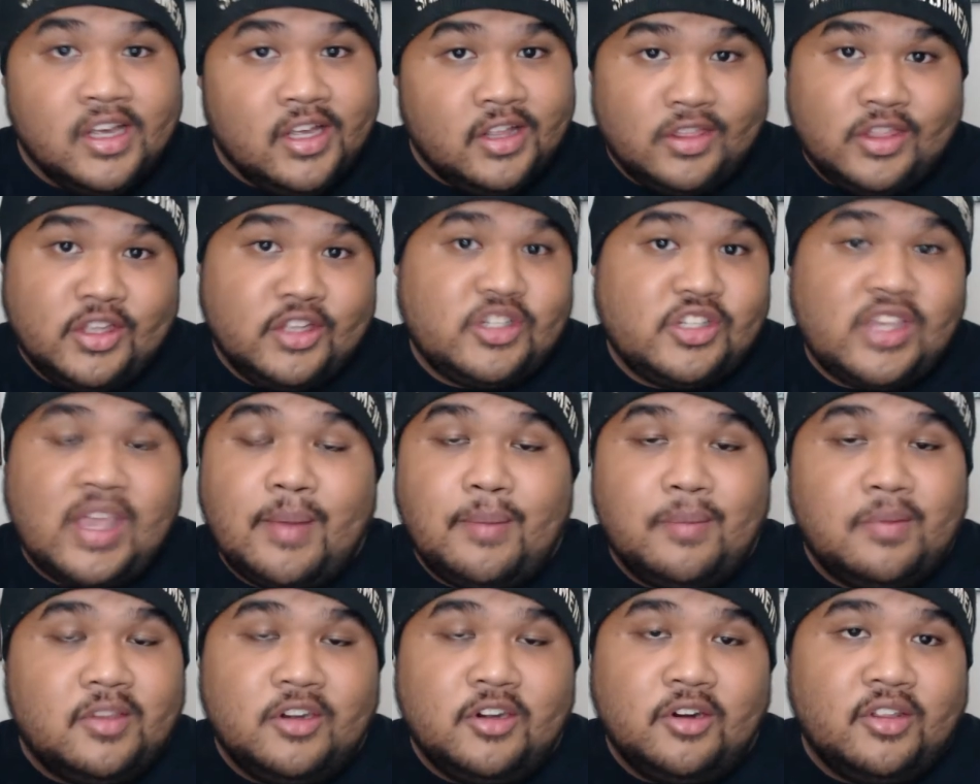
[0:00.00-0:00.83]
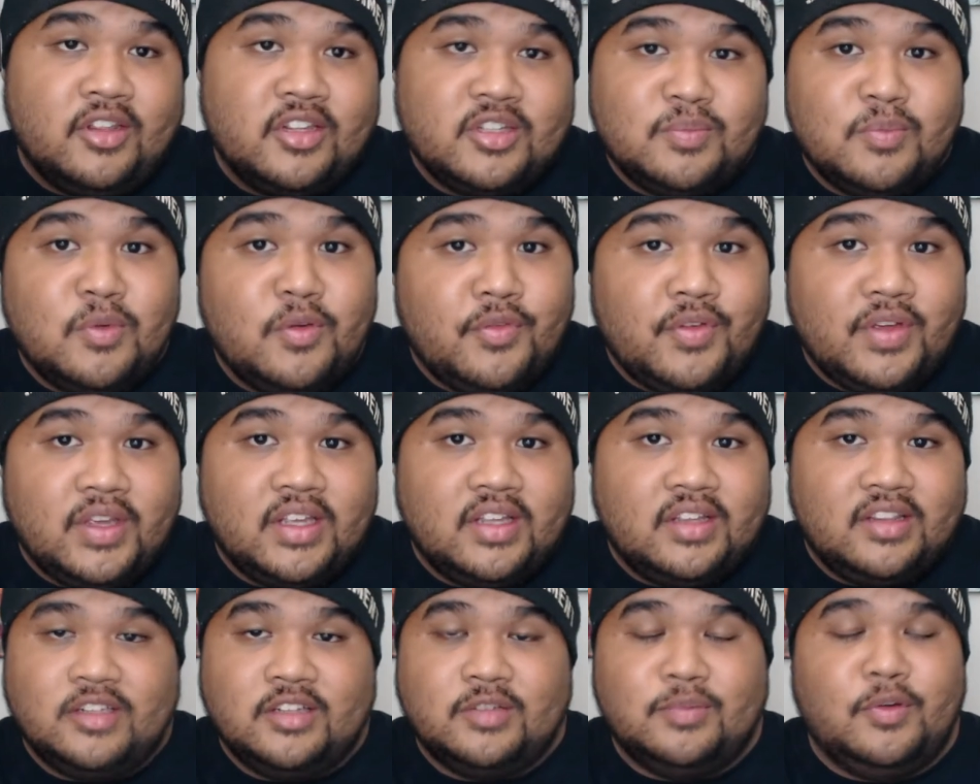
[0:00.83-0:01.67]
This game, you know, this
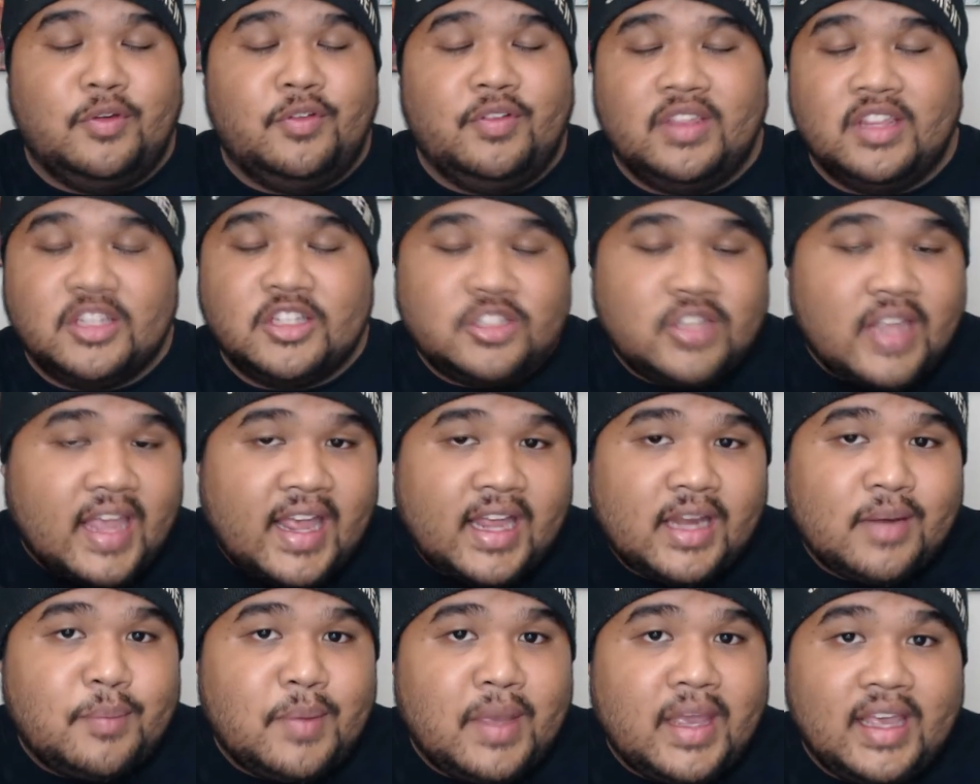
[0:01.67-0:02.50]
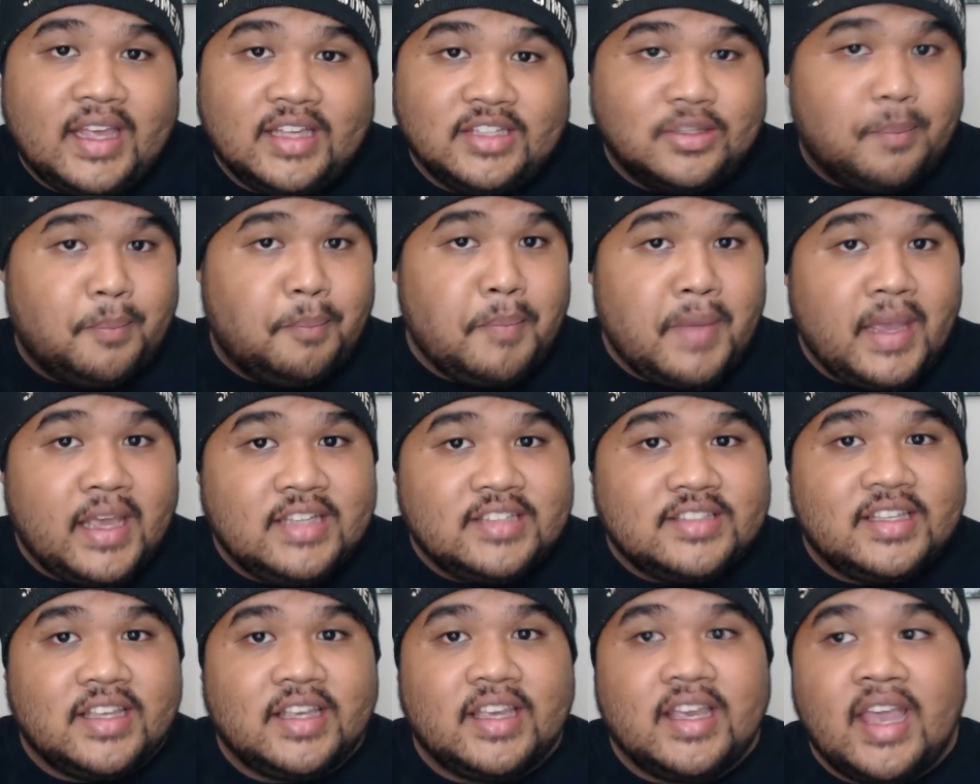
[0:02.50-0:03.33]
anime is
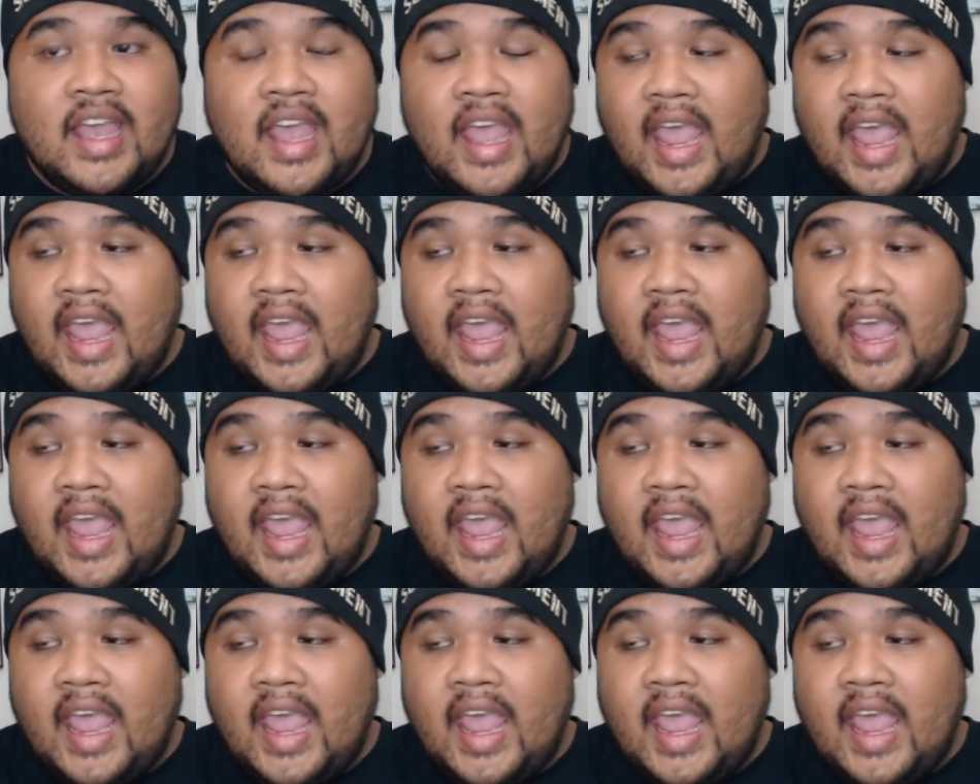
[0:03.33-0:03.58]
amazing.